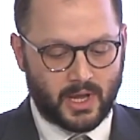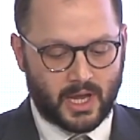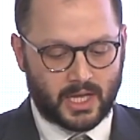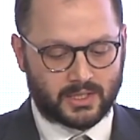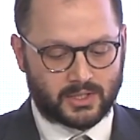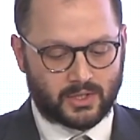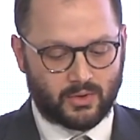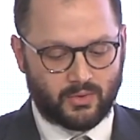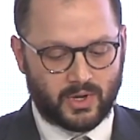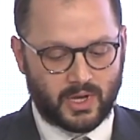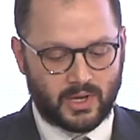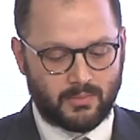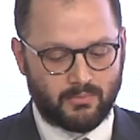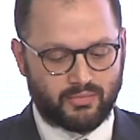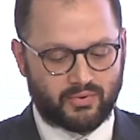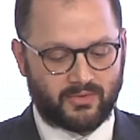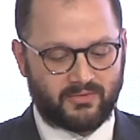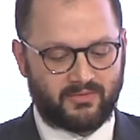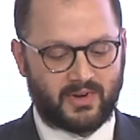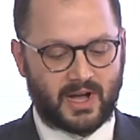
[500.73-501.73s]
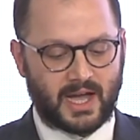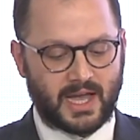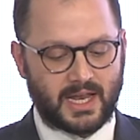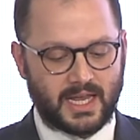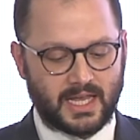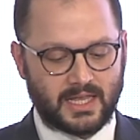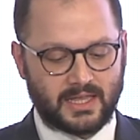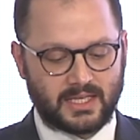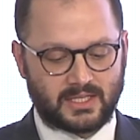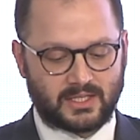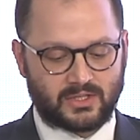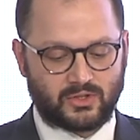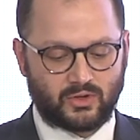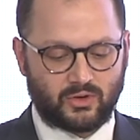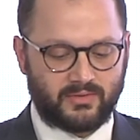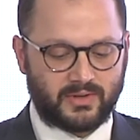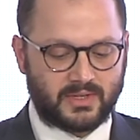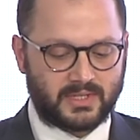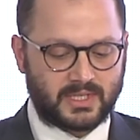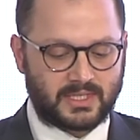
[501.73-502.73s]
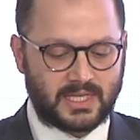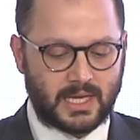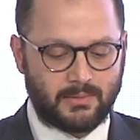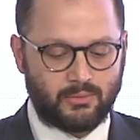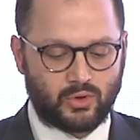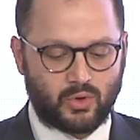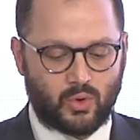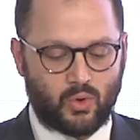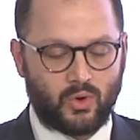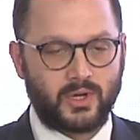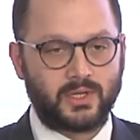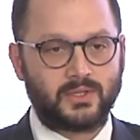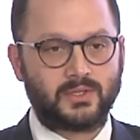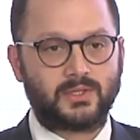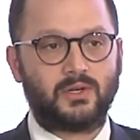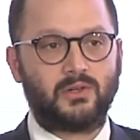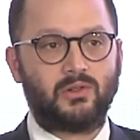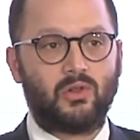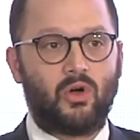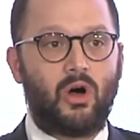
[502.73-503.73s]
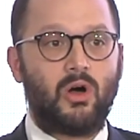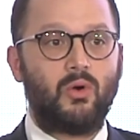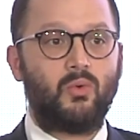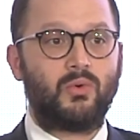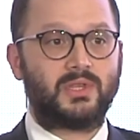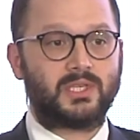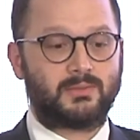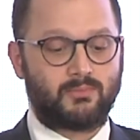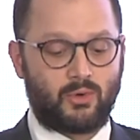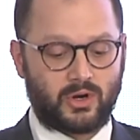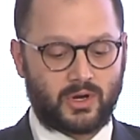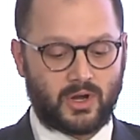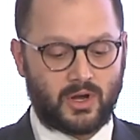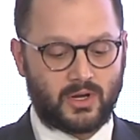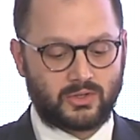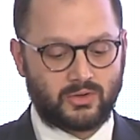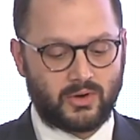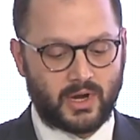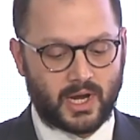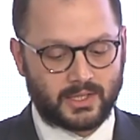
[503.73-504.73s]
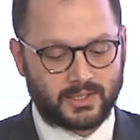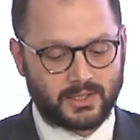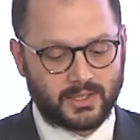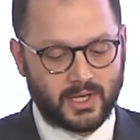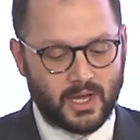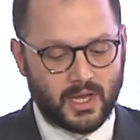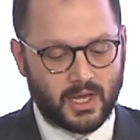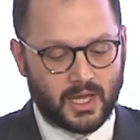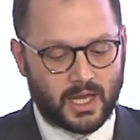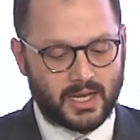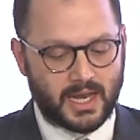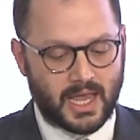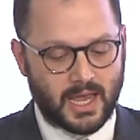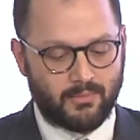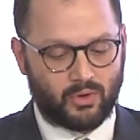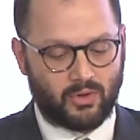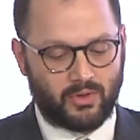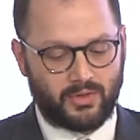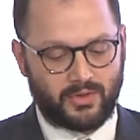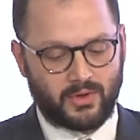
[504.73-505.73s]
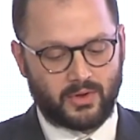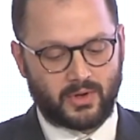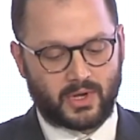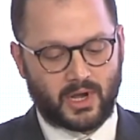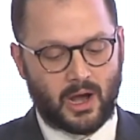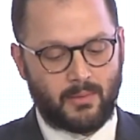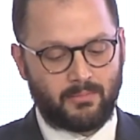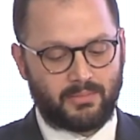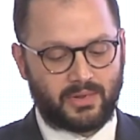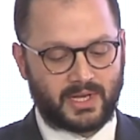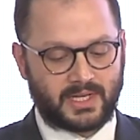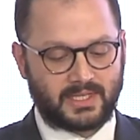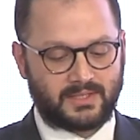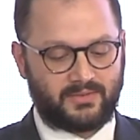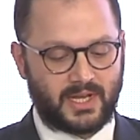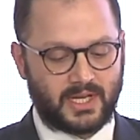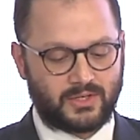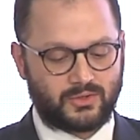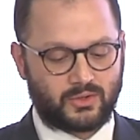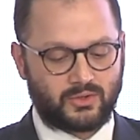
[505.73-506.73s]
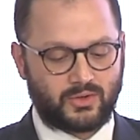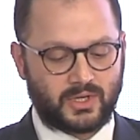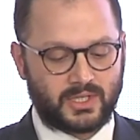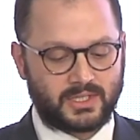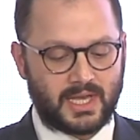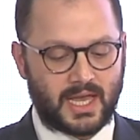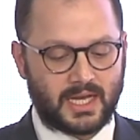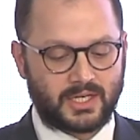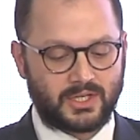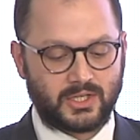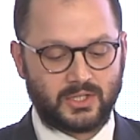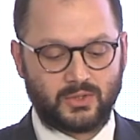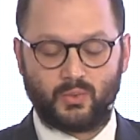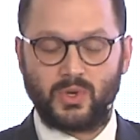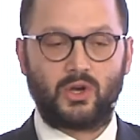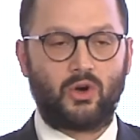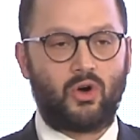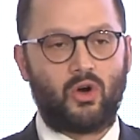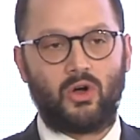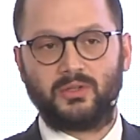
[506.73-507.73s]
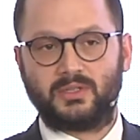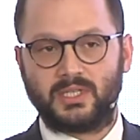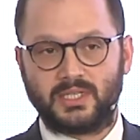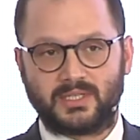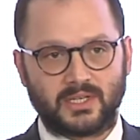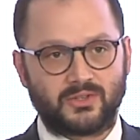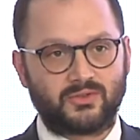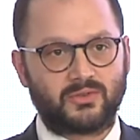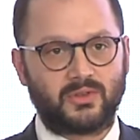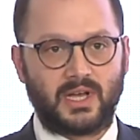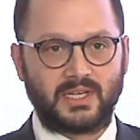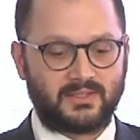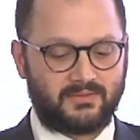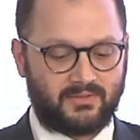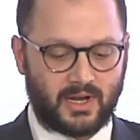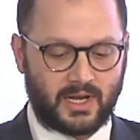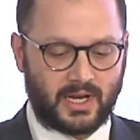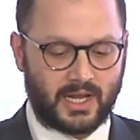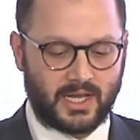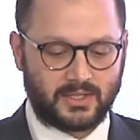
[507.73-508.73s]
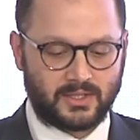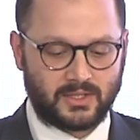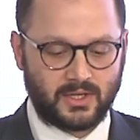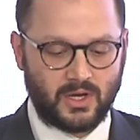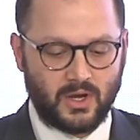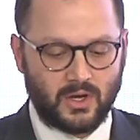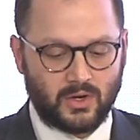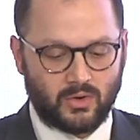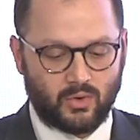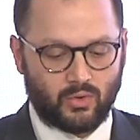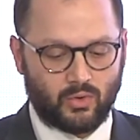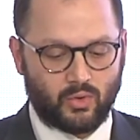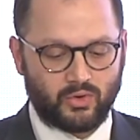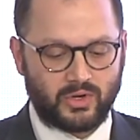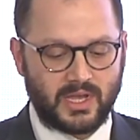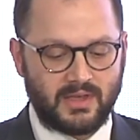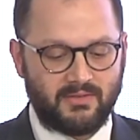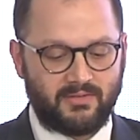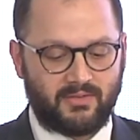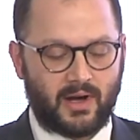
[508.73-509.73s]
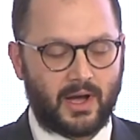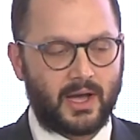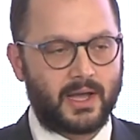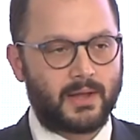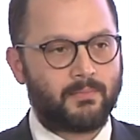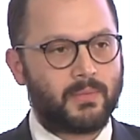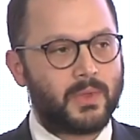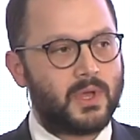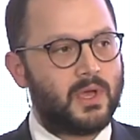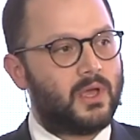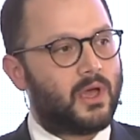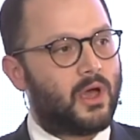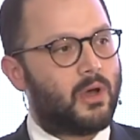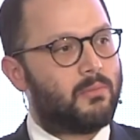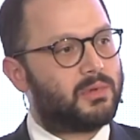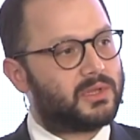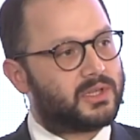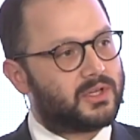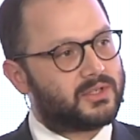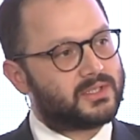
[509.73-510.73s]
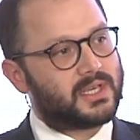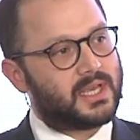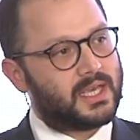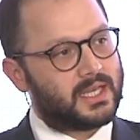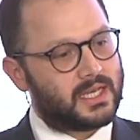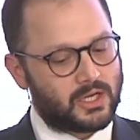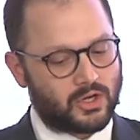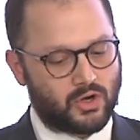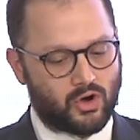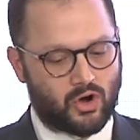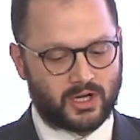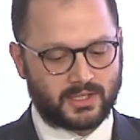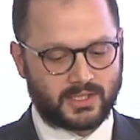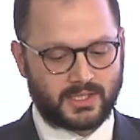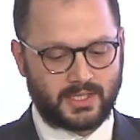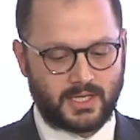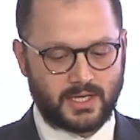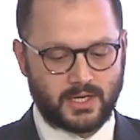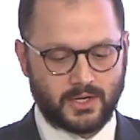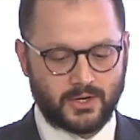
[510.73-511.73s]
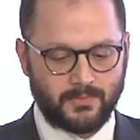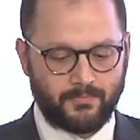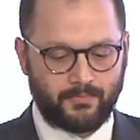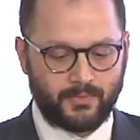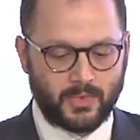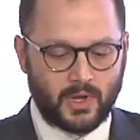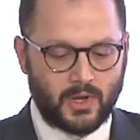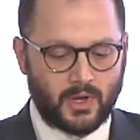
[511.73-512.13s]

And so in providing this service, stablecoins, along with smart contracts, enable the complex financial transactions we call decentralized finance, or DeFi. But there's a hidden cost here.